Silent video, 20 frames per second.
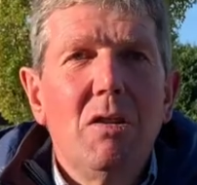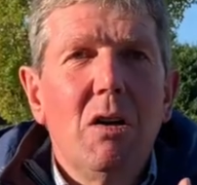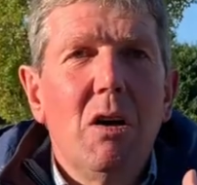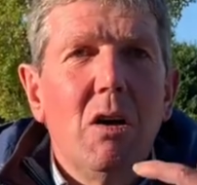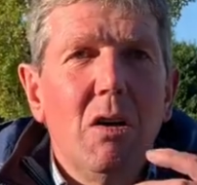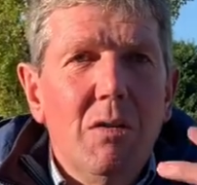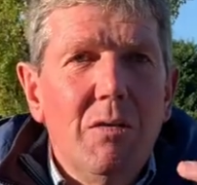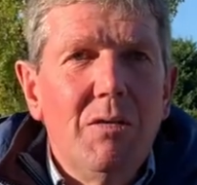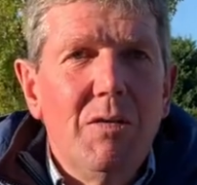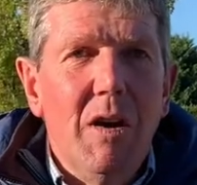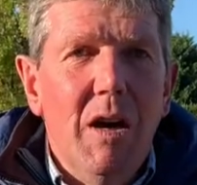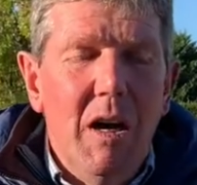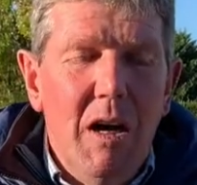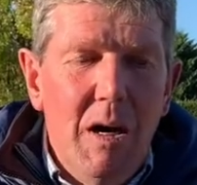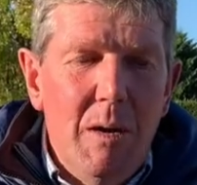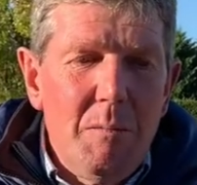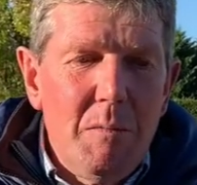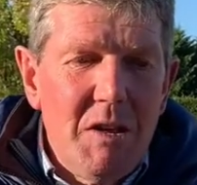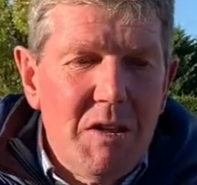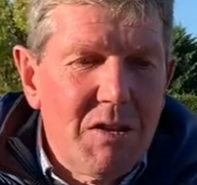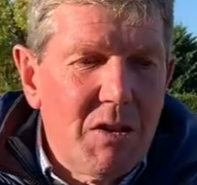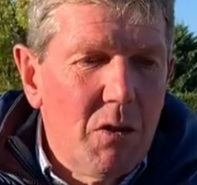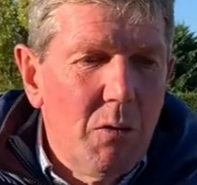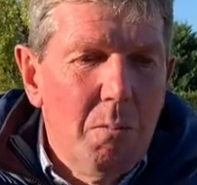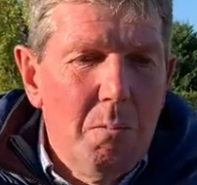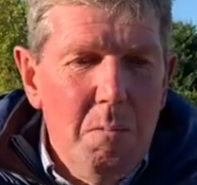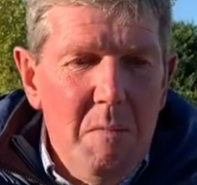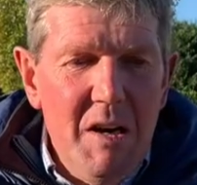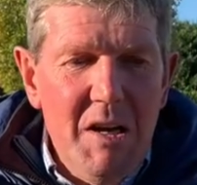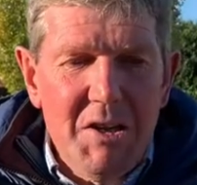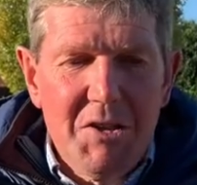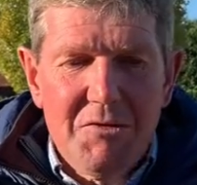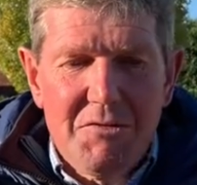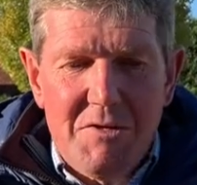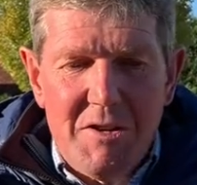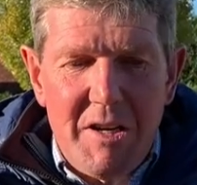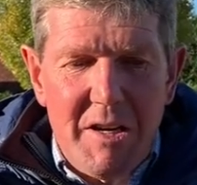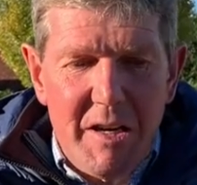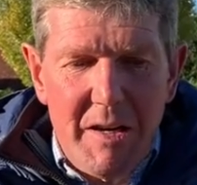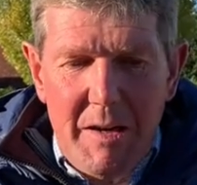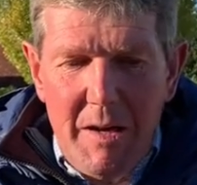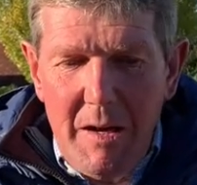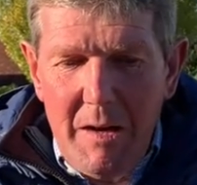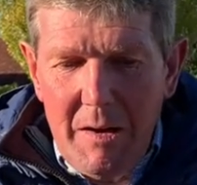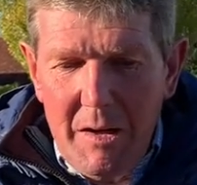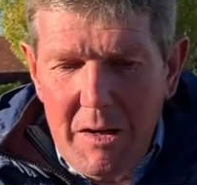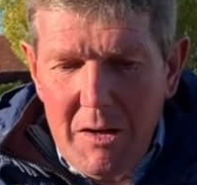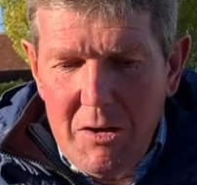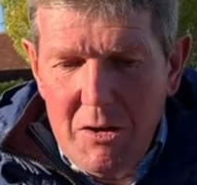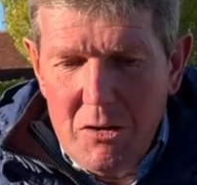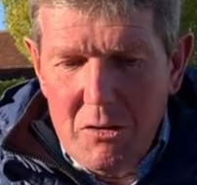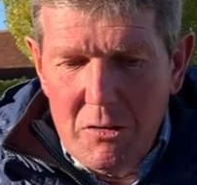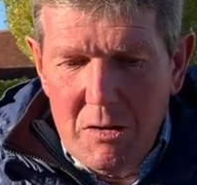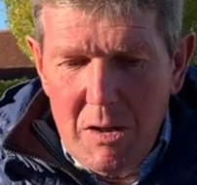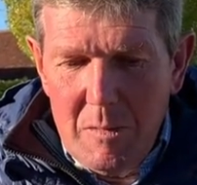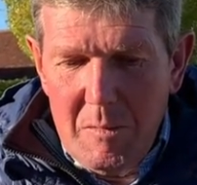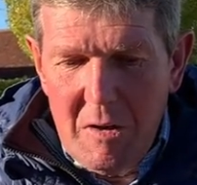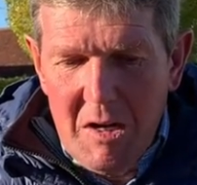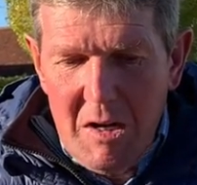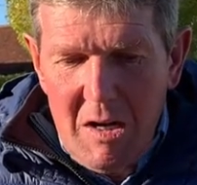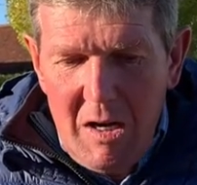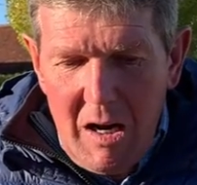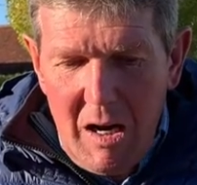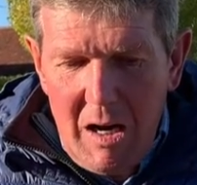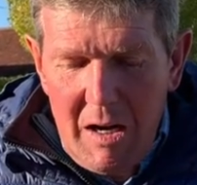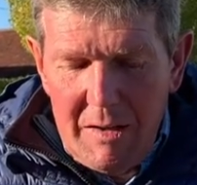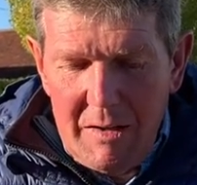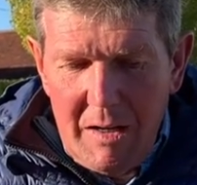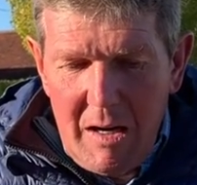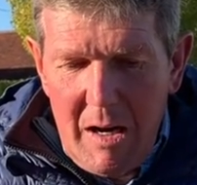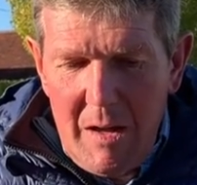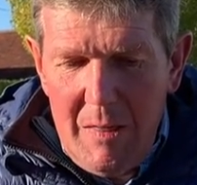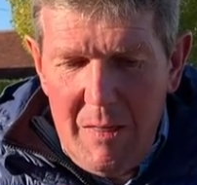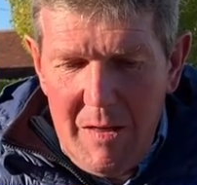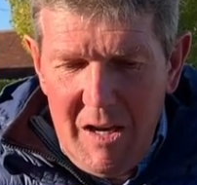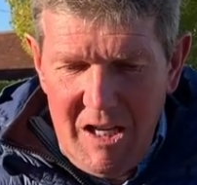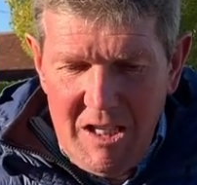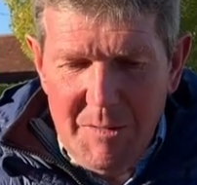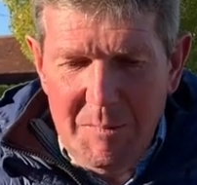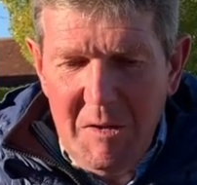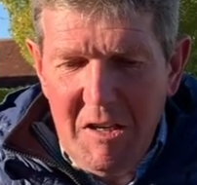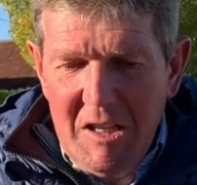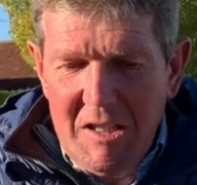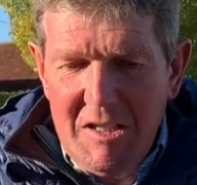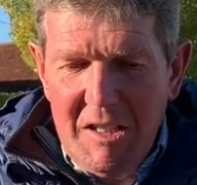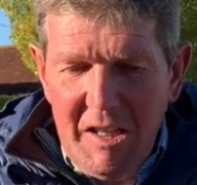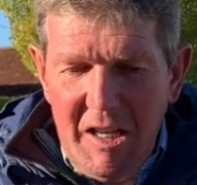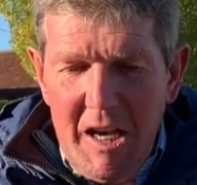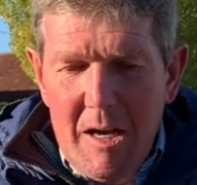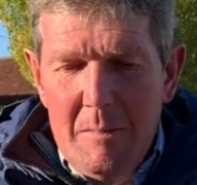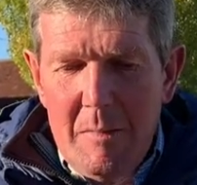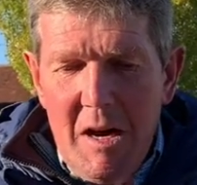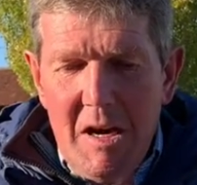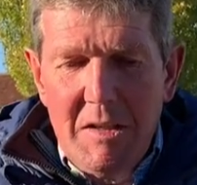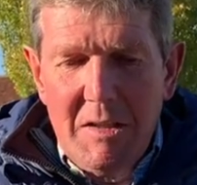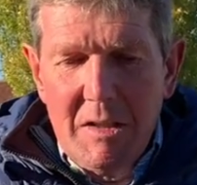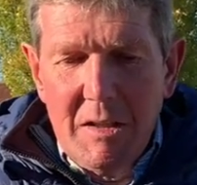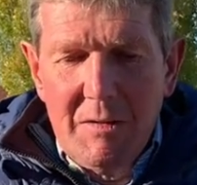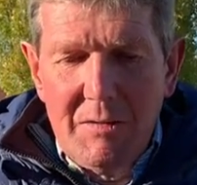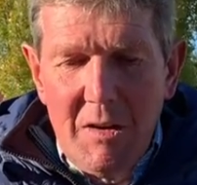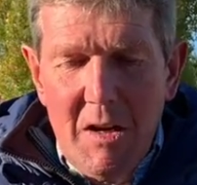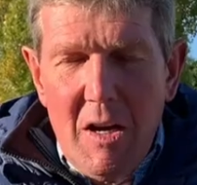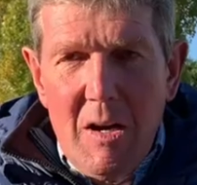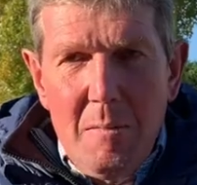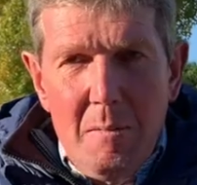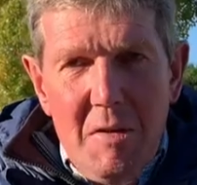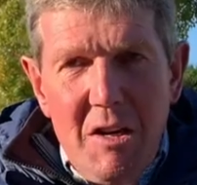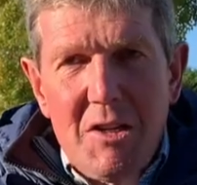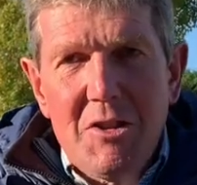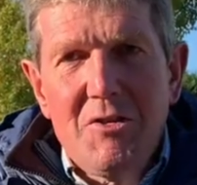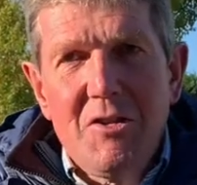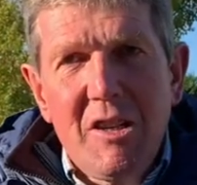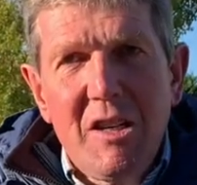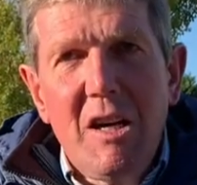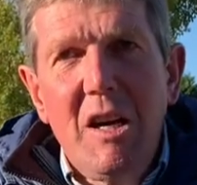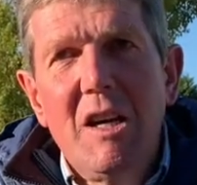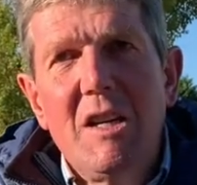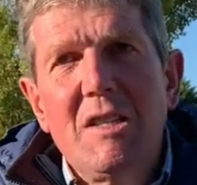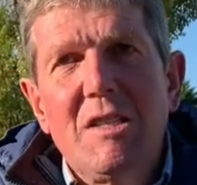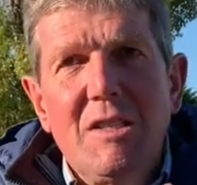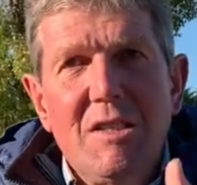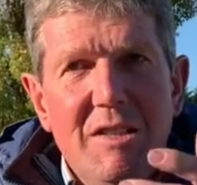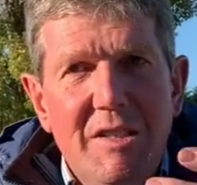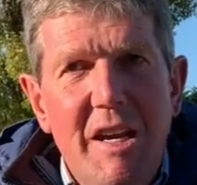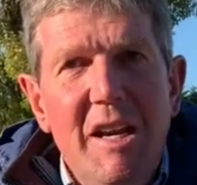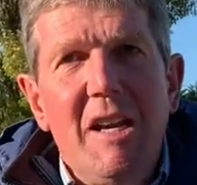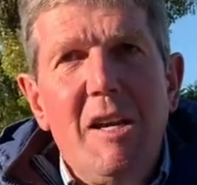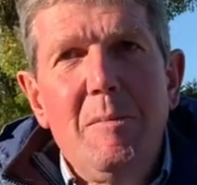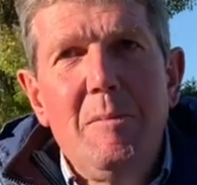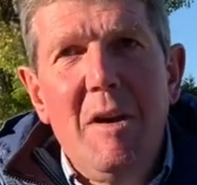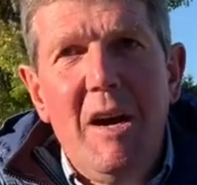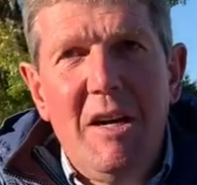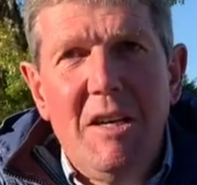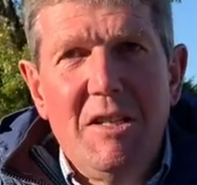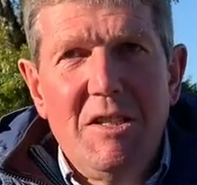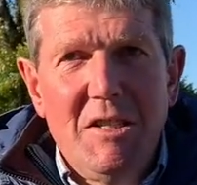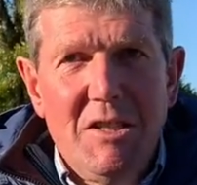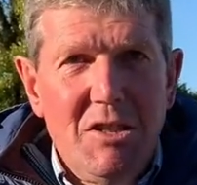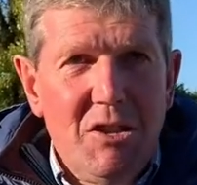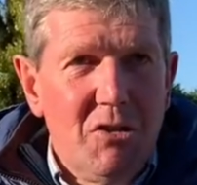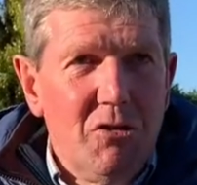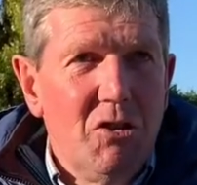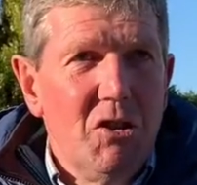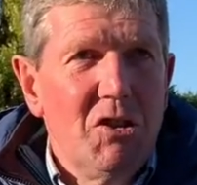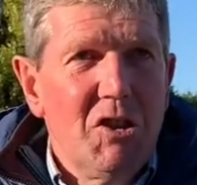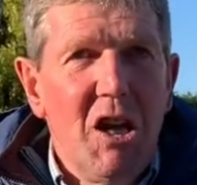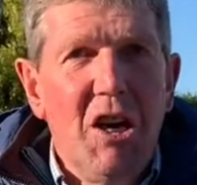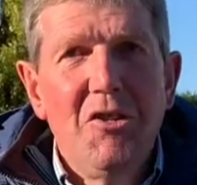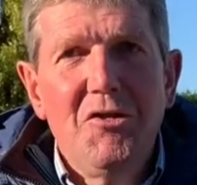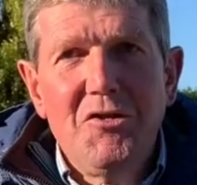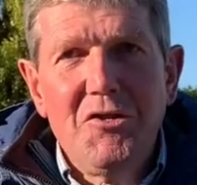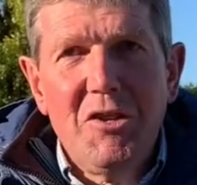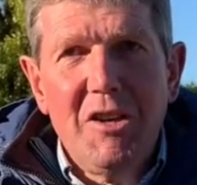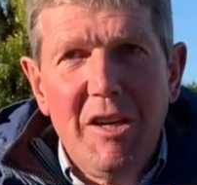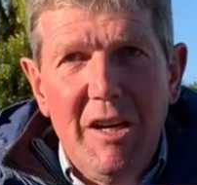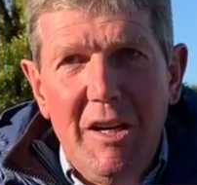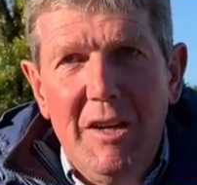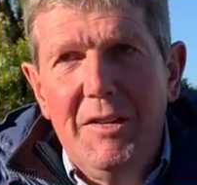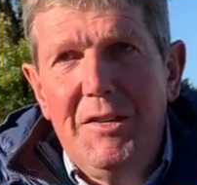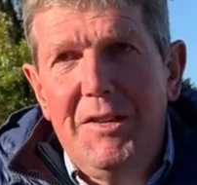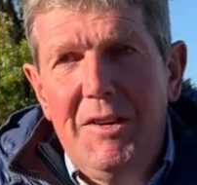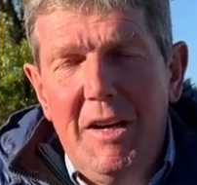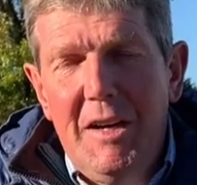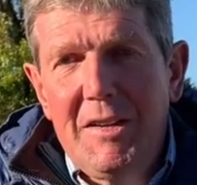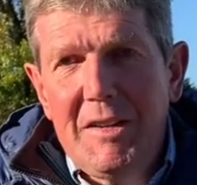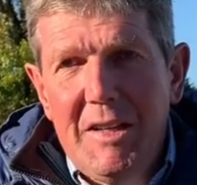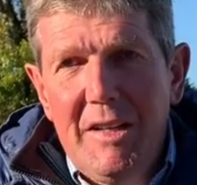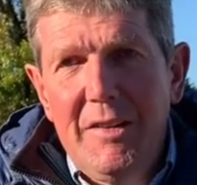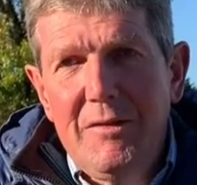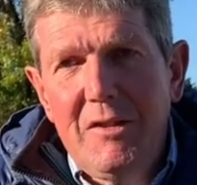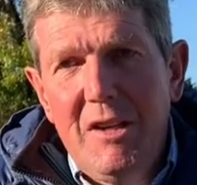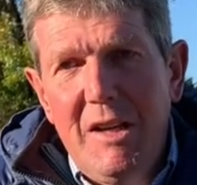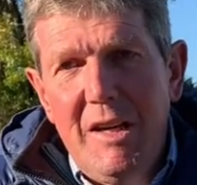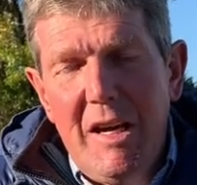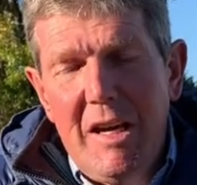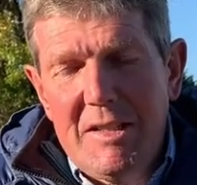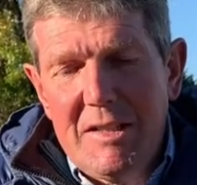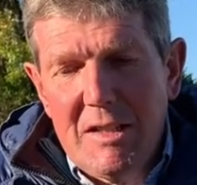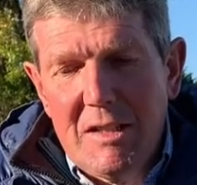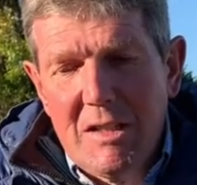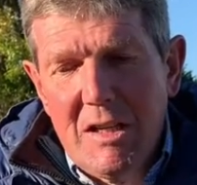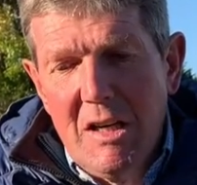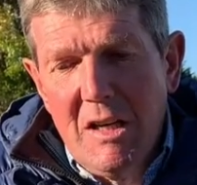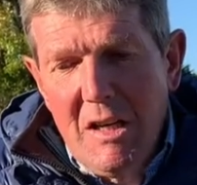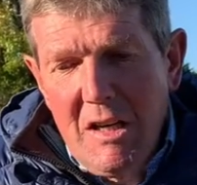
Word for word: of, um, it's called military in, uh, uh, in Europe. And, and that's because it came out of military guys taking packages across country and, and delivering letters.